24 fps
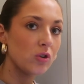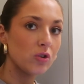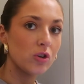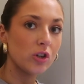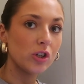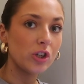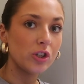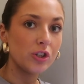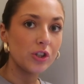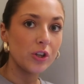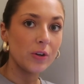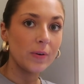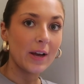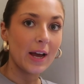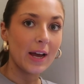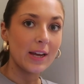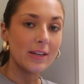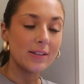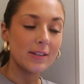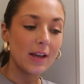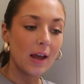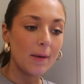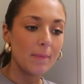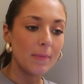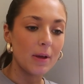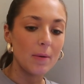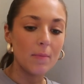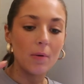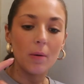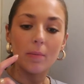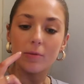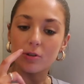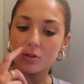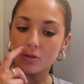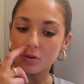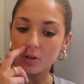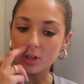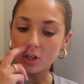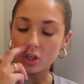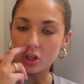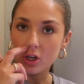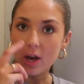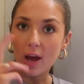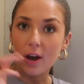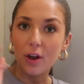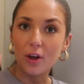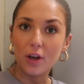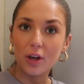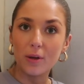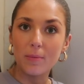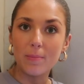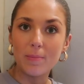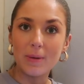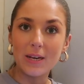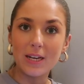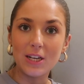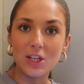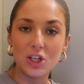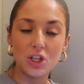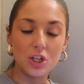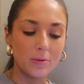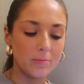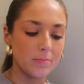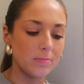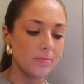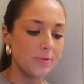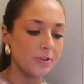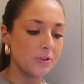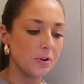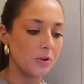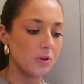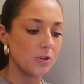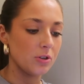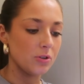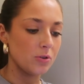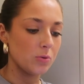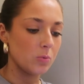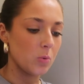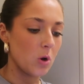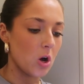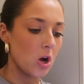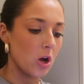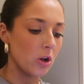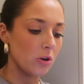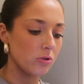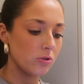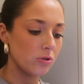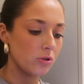just got a suitcase out. Me and Mum are just going to share like a medium sized one